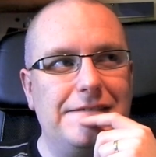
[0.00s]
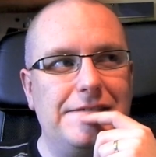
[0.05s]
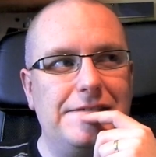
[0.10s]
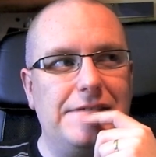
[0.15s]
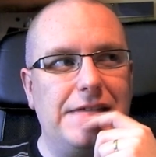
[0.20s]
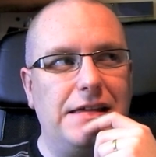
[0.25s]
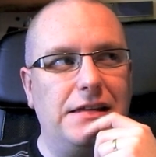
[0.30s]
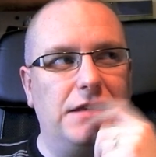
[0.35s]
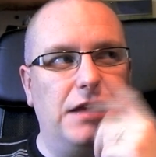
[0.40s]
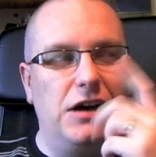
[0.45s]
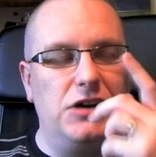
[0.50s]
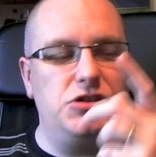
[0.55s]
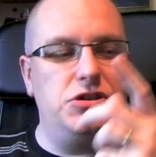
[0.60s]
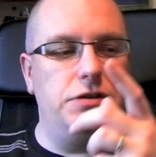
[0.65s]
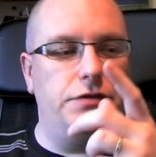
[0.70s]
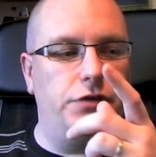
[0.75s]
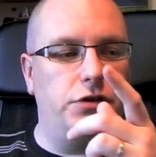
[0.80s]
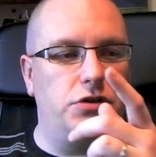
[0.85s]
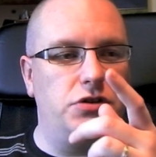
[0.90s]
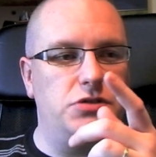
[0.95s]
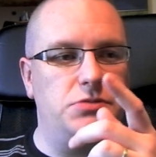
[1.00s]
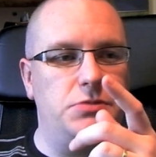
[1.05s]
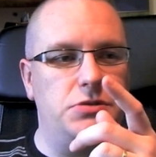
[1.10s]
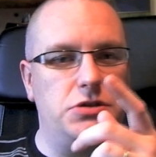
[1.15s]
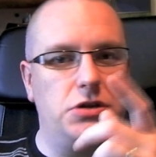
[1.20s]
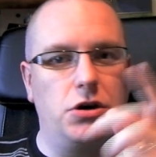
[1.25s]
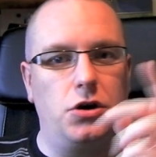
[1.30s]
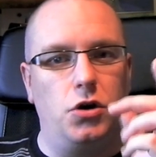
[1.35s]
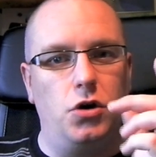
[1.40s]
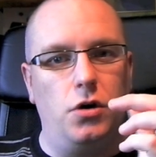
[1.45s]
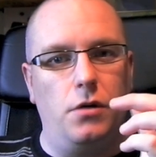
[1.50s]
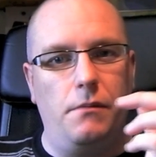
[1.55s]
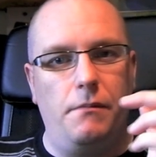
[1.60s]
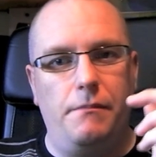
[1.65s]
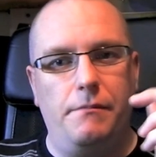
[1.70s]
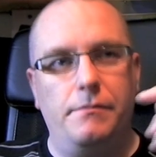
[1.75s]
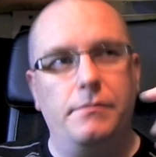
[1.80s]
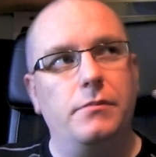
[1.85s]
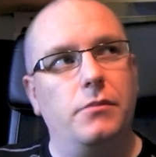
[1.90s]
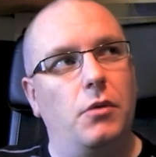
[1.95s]
Like last year for Christmas, my
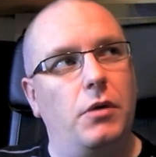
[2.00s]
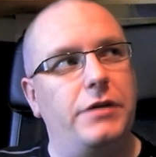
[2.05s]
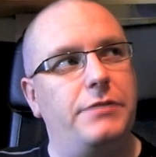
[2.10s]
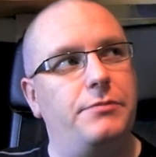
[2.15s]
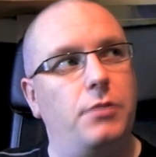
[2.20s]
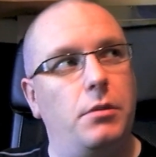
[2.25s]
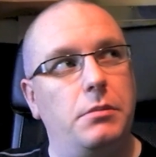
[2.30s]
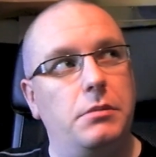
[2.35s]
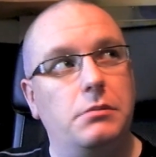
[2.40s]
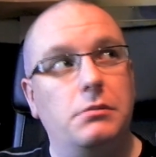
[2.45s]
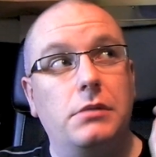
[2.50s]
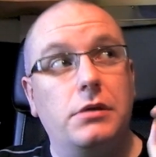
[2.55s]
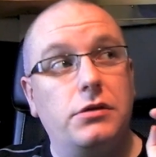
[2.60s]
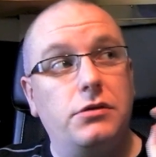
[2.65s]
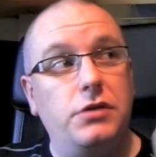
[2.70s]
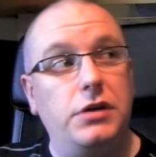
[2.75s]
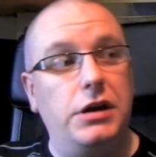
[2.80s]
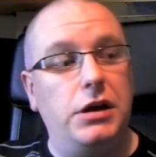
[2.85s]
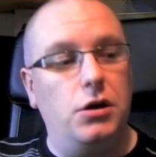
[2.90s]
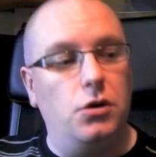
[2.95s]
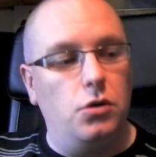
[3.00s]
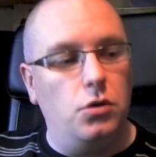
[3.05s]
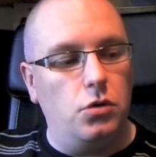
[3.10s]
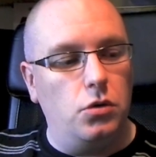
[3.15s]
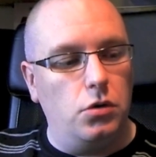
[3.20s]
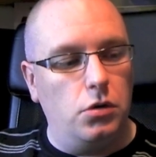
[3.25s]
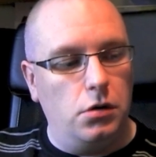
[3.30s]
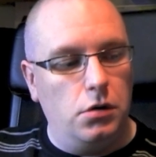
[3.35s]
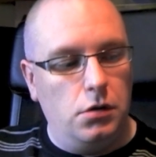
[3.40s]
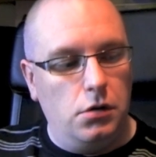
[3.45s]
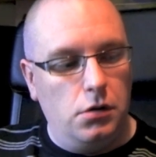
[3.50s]
wife bought me my 3DO